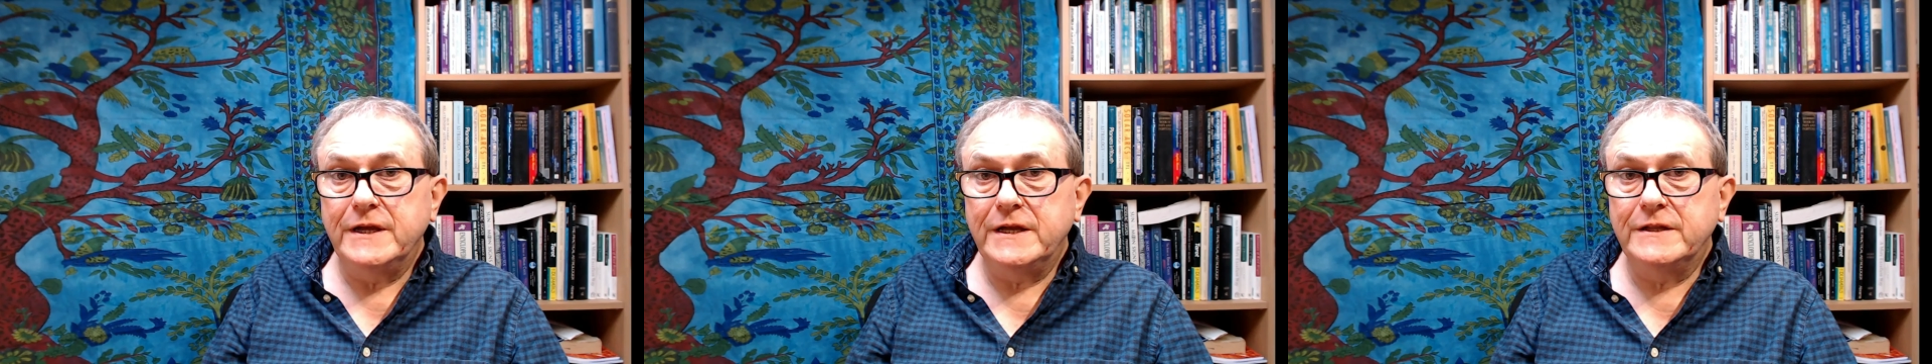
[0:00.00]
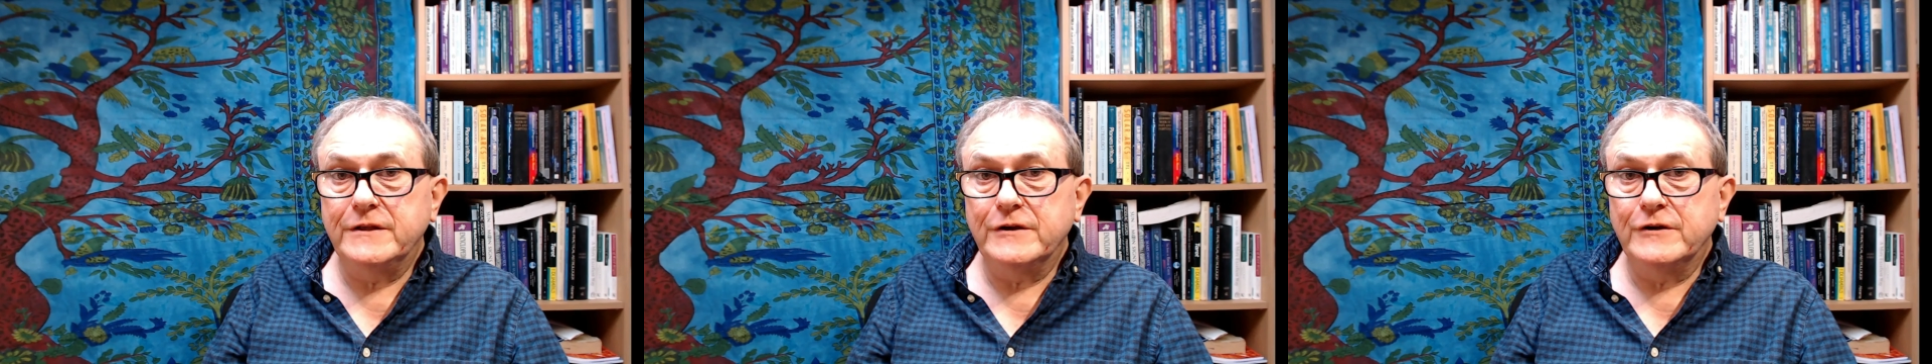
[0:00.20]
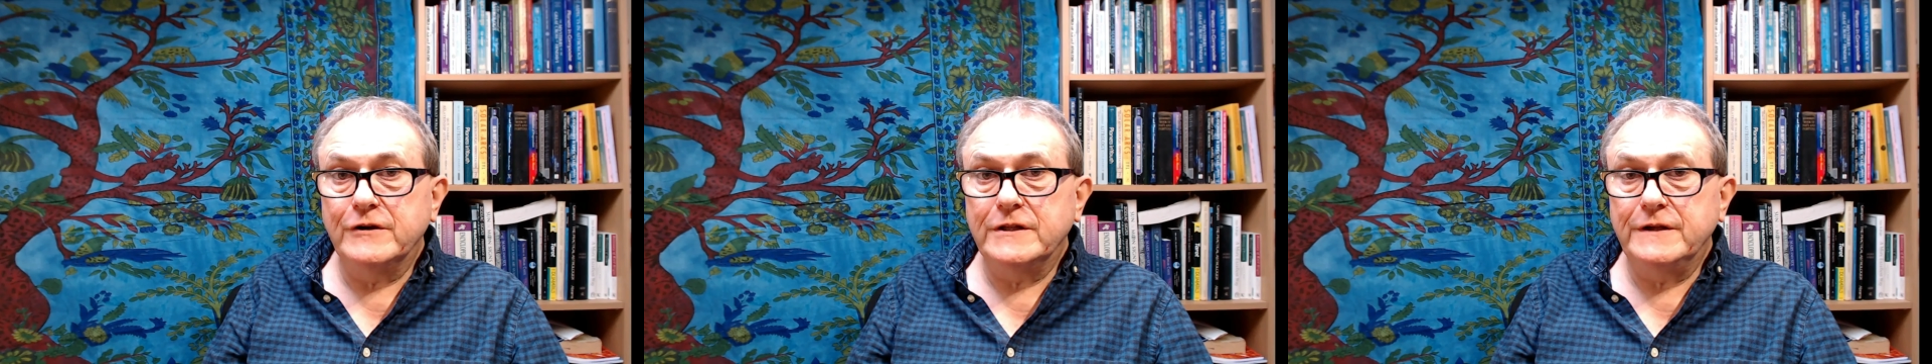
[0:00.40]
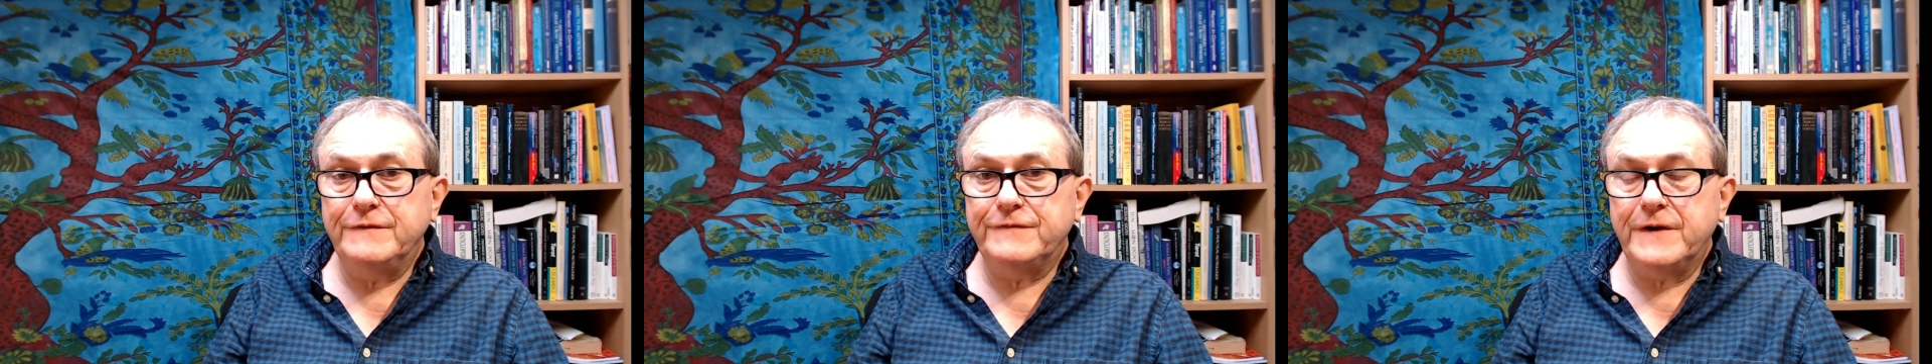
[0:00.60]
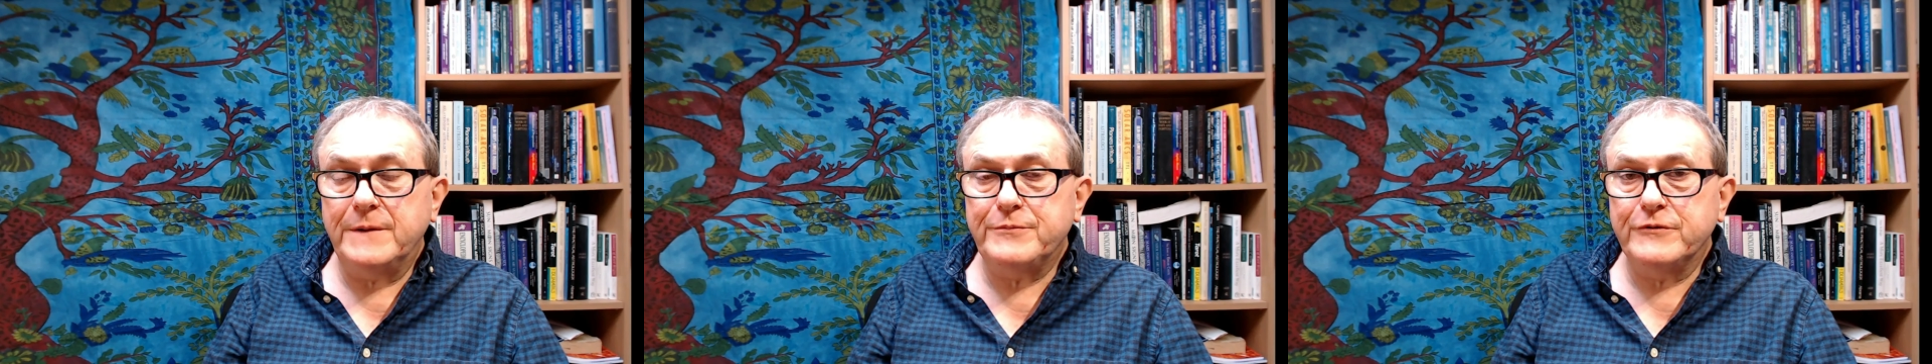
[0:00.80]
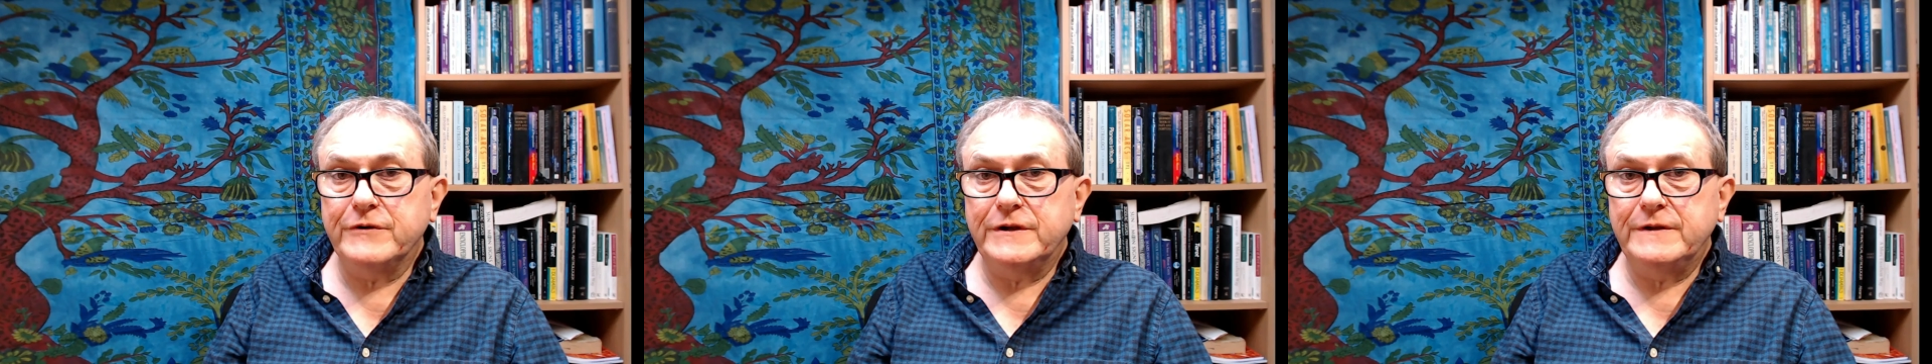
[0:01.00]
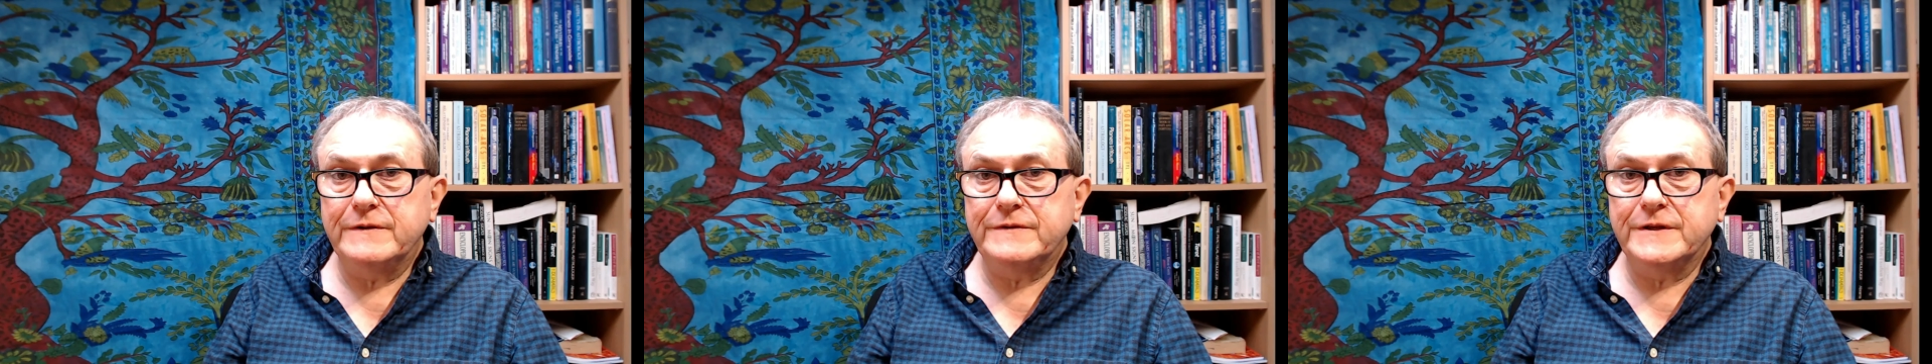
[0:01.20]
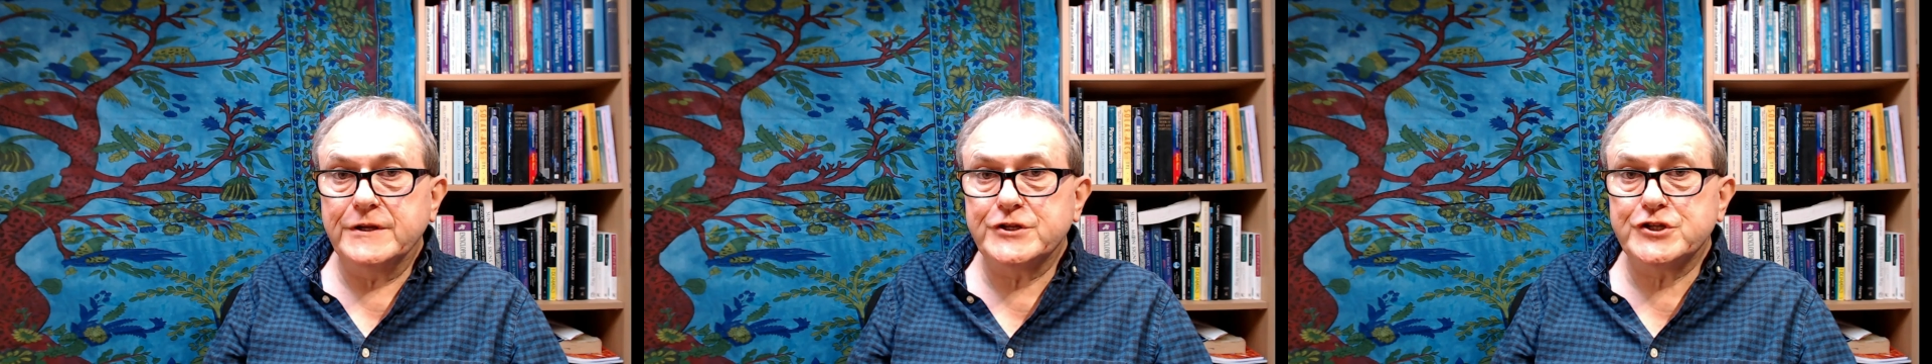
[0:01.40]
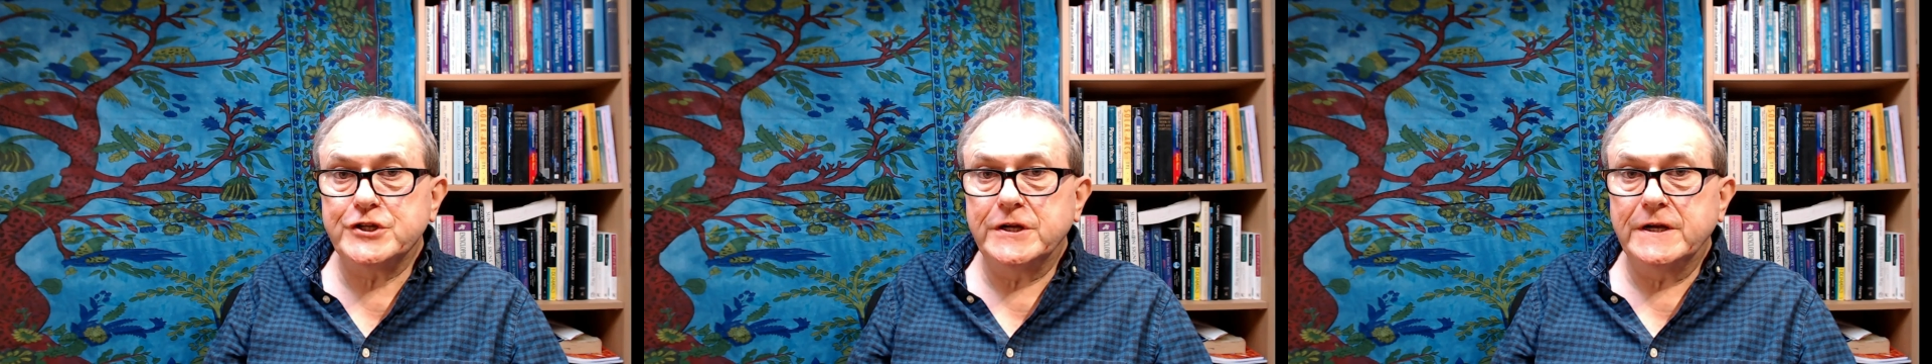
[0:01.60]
in early February this